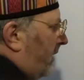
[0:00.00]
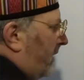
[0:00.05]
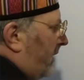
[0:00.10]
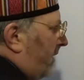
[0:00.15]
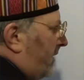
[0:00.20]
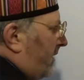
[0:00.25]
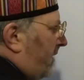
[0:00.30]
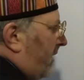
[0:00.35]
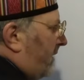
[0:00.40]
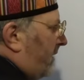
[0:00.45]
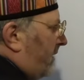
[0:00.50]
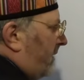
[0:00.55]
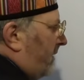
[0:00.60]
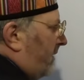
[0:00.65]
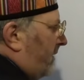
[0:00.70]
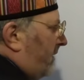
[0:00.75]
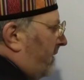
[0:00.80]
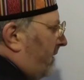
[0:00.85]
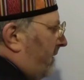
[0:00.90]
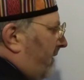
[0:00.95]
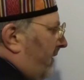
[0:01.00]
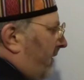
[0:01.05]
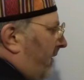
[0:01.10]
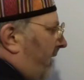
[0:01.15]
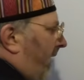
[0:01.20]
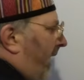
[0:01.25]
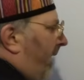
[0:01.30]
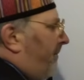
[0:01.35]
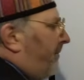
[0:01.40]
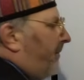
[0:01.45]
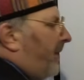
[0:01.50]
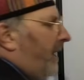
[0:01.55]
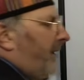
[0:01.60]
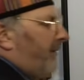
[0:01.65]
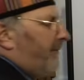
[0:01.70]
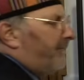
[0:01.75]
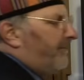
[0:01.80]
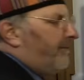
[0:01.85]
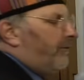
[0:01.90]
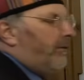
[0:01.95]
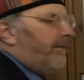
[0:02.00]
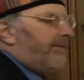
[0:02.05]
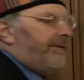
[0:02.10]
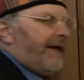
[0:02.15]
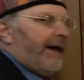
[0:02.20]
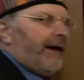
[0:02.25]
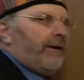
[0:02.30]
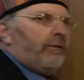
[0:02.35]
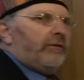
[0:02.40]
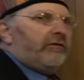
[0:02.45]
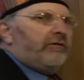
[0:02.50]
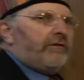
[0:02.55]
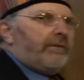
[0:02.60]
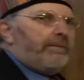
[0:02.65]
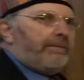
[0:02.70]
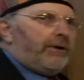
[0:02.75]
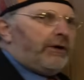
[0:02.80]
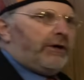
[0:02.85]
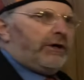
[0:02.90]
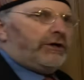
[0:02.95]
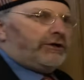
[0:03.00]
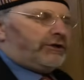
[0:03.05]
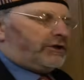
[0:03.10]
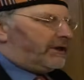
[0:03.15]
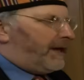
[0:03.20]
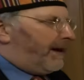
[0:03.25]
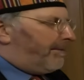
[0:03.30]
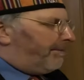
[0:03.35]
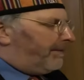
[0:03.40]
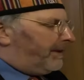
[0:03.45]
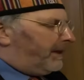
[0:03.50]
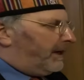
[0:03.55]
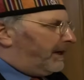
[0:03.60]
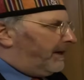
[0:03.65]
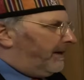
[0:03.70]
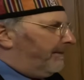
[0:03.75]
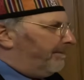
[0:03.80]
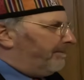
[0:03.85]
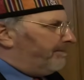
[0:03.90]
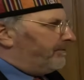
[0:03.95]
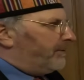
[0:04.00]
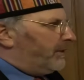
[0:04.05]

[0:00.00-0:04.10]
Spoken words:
he said that the empire that formed there was the Persian Empire,